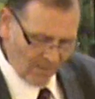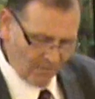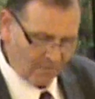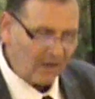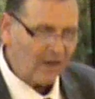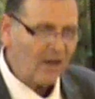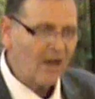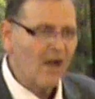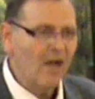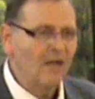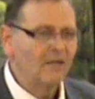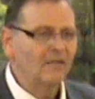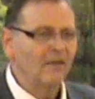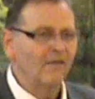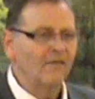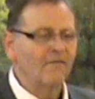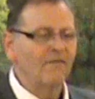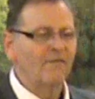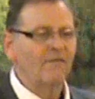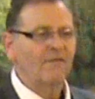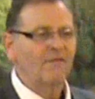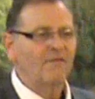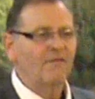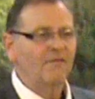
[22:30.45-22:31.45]
because
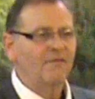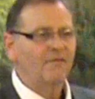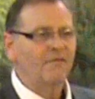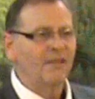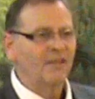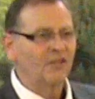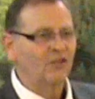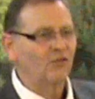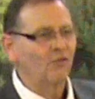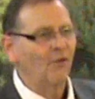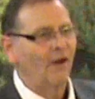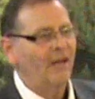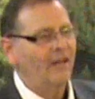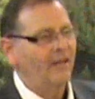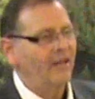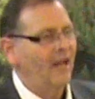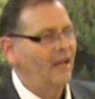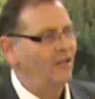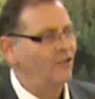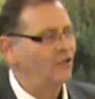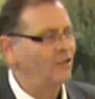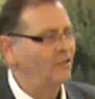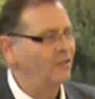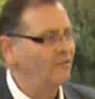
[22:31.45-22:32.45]
of this great
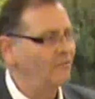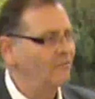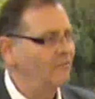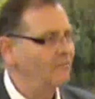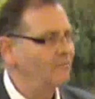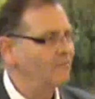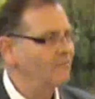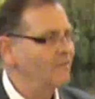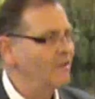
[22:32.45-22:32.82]
nation,